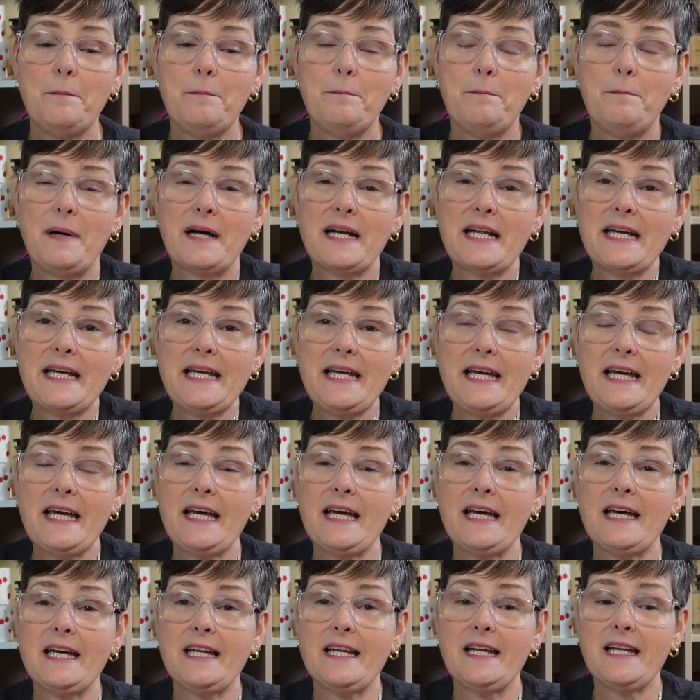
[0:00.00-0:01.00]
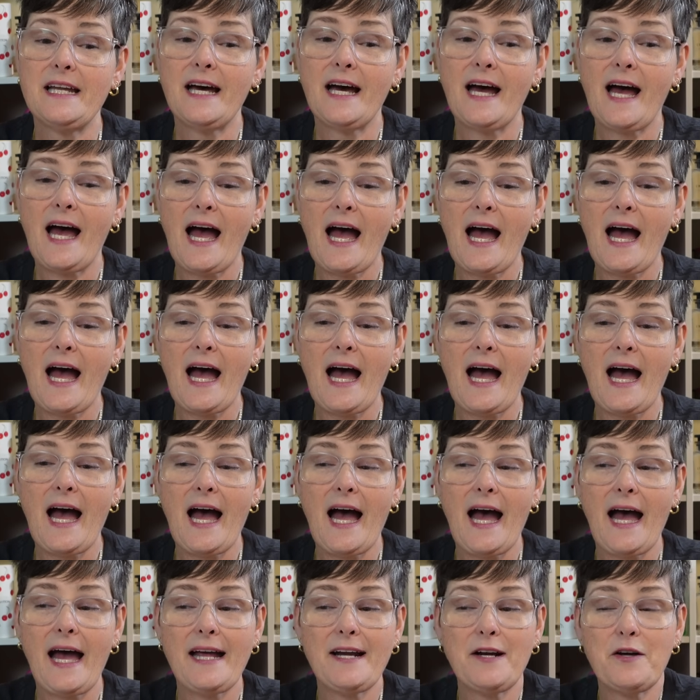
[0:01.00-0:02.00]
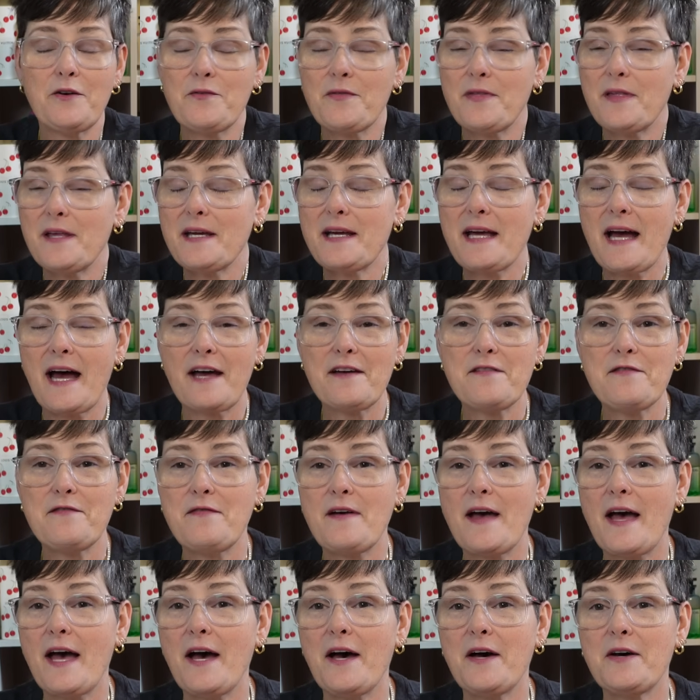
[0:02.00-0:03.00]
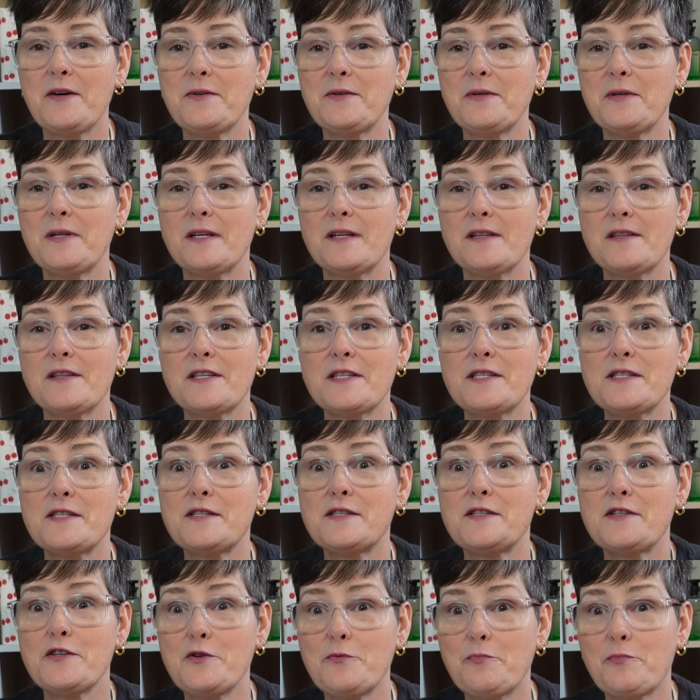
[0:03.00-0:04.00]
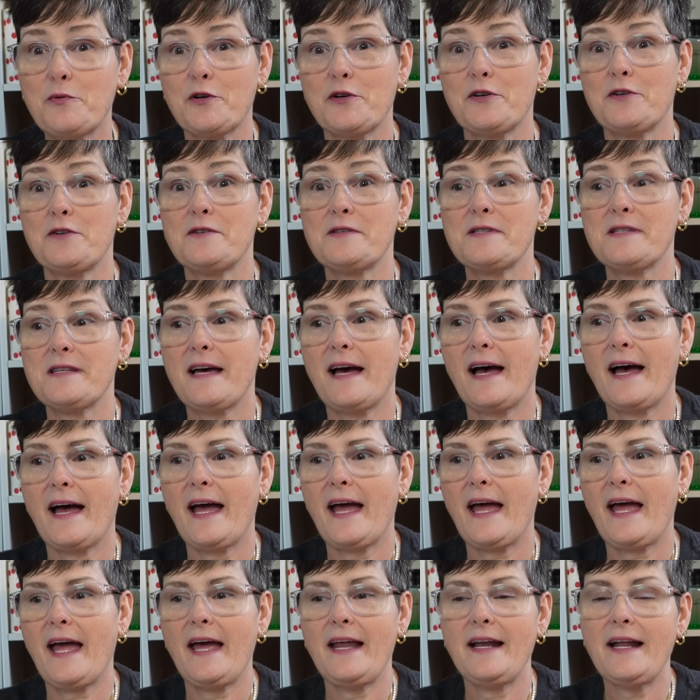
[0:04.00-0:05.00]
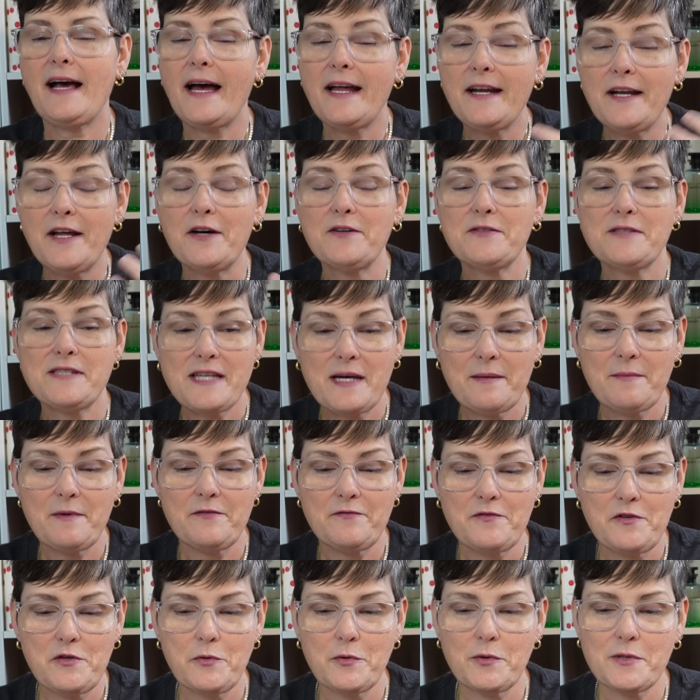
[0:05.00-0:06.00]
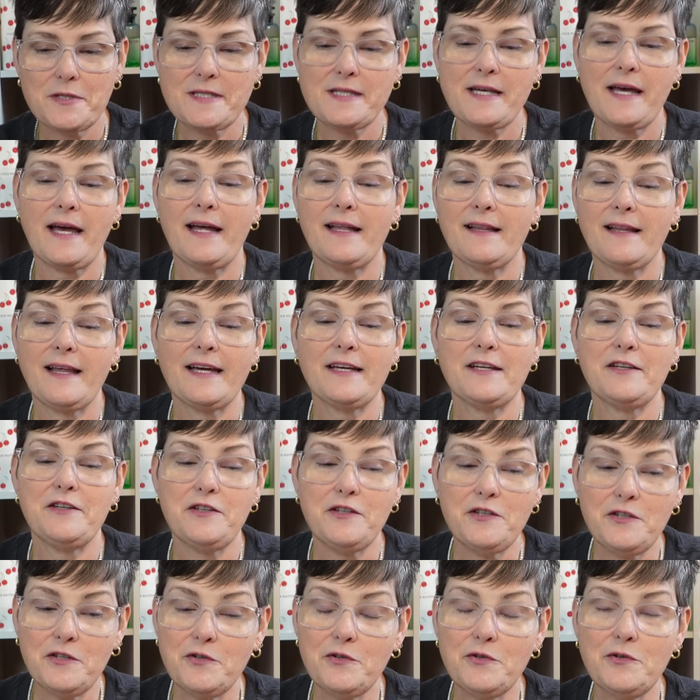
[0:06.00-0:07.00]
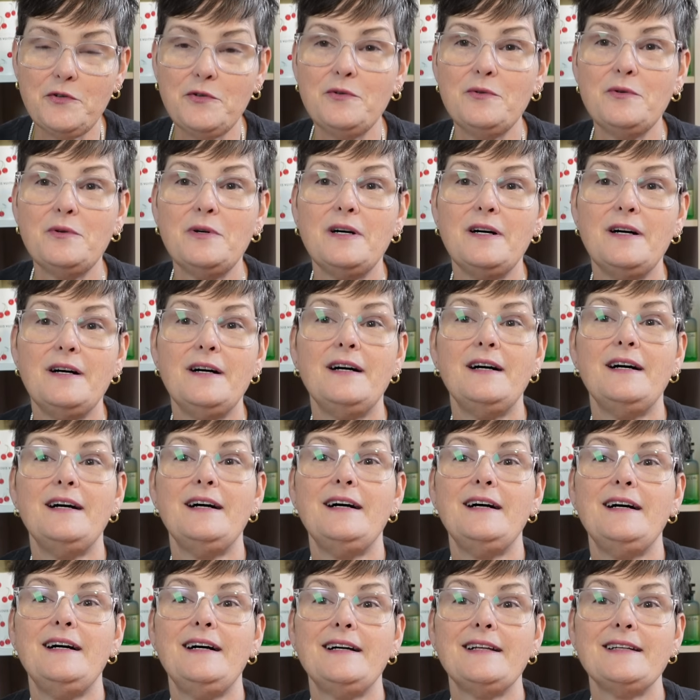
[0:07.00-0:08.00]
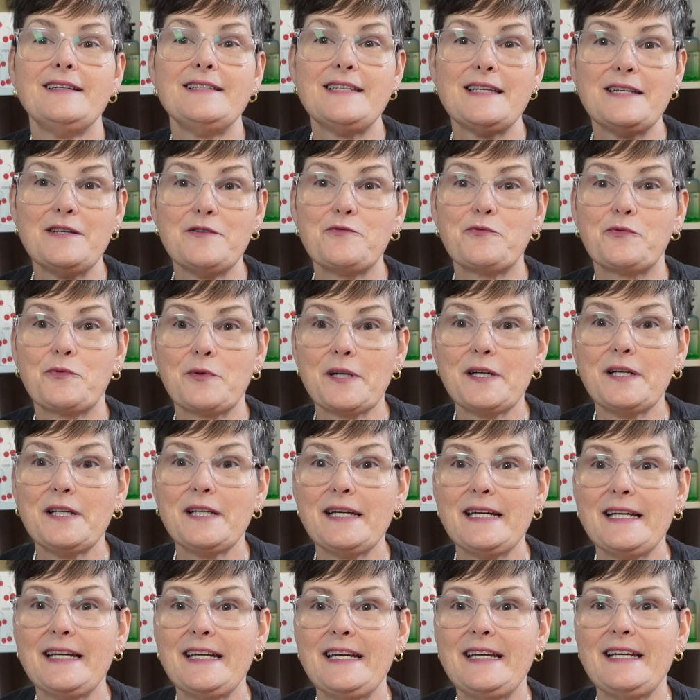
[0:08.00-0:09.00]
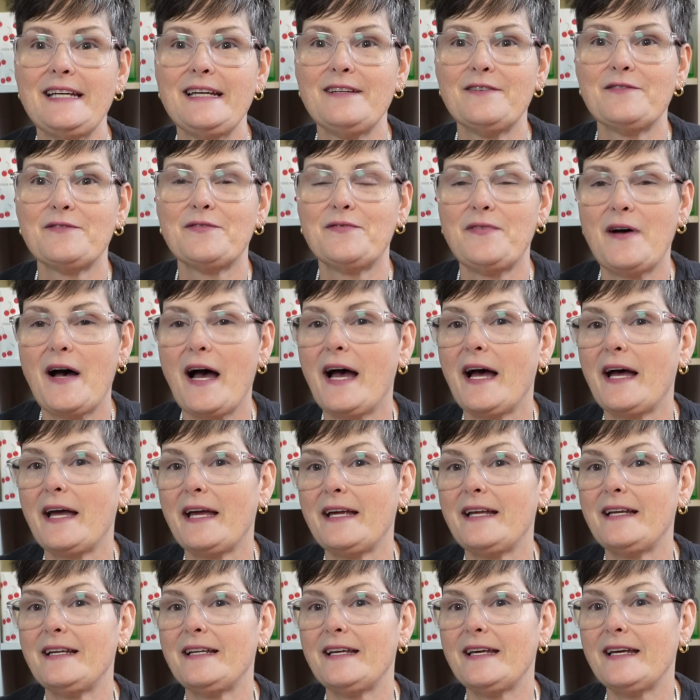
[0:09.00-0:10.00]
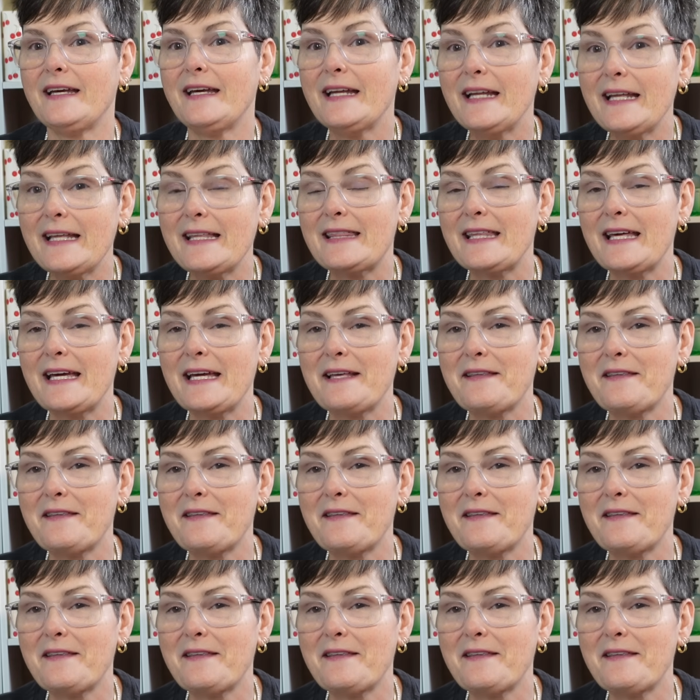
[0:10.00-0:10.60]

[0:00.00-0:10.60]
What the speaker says: But again, I don't think I found the supers. And I know some of you will say, like, you didn't really find anything